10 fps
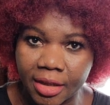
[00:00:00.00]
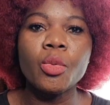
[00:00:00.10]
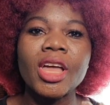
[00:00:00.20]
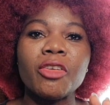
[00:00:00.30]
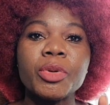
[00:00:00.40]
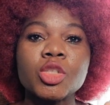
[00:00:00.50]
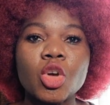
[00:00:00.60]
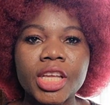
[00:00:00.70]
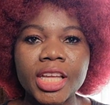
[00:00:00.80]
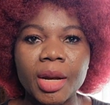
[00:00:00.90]
We have been
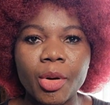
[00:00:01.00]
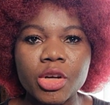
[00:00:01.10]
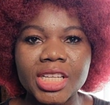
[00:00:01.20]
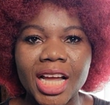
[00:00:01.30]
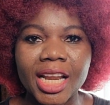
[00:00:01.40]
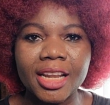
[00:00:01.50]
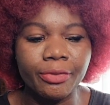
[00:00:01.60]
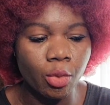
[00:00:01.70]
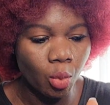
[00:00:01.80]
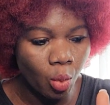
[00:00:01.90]
talking about Canada
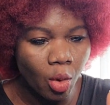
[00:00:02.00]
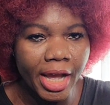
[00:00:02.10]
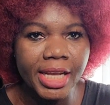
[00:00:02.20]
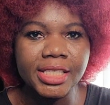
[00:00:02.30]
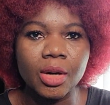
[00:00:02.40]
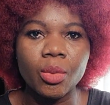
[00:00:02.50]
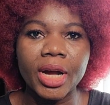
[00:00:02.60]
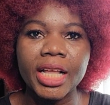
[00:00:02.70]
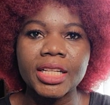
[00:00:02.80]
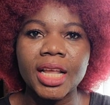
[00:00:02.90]
for quite a
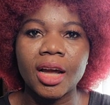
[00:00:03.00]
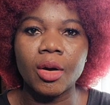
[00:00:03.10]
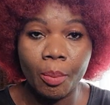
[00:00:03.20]
while now,